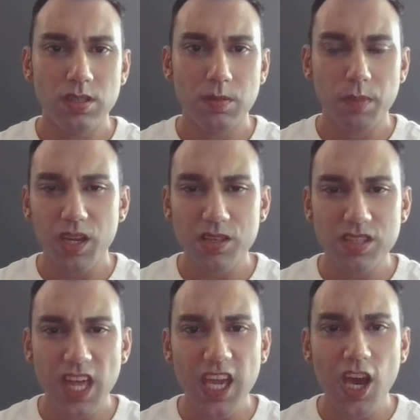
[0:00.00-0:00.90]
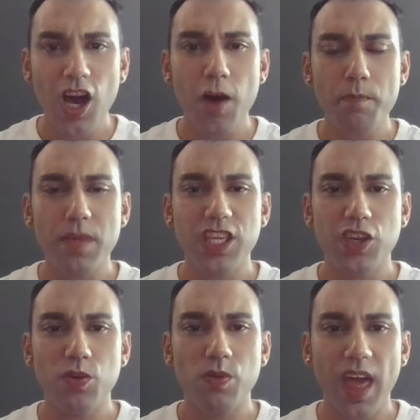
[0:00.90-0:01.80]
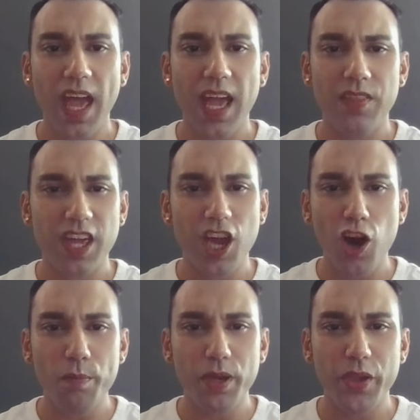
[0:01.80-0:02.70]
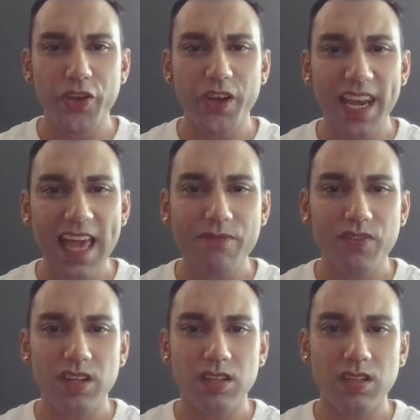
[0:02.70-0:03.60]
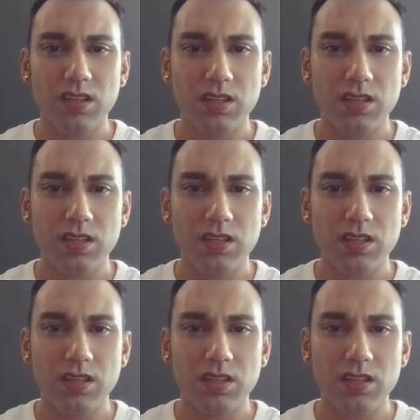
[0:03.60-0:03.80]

because they can't meet you there. They can't be on your level.